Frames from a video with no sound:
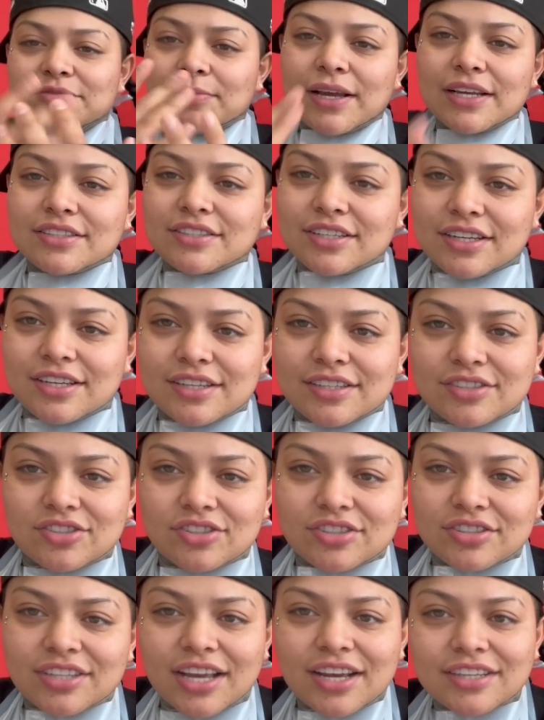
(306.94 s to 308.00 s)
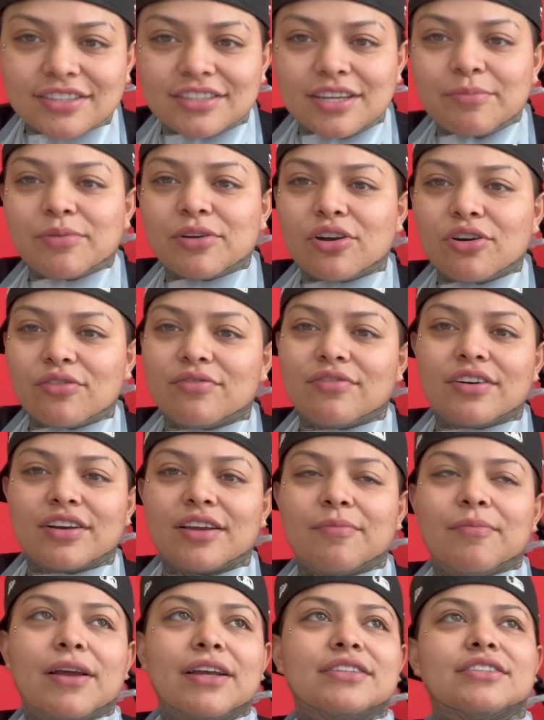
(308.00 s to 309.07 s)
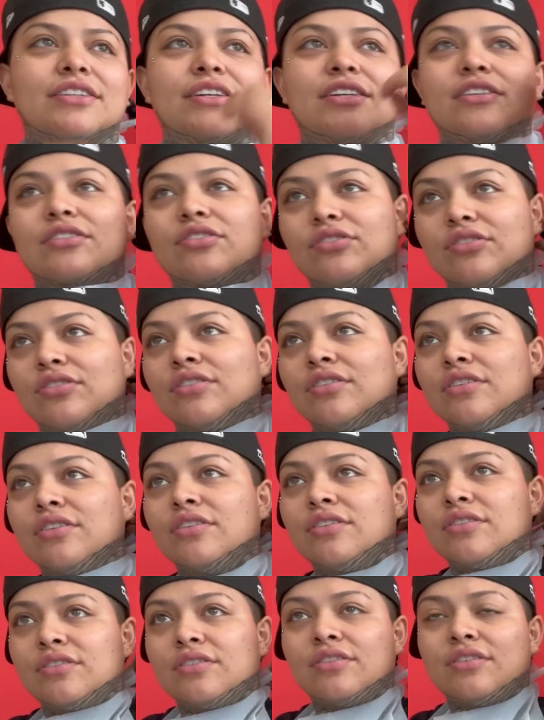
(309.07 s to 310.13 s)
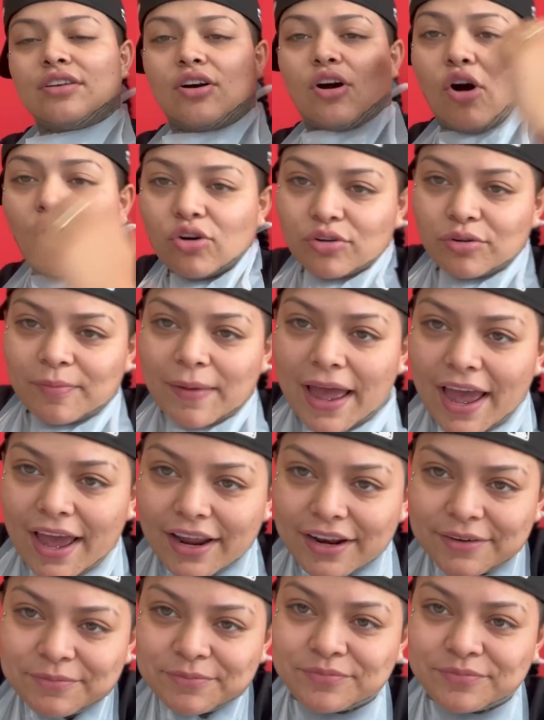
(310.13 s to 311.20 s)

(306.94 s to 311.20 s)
Mexican, so it's like a typical fucking Mexican dude, old man.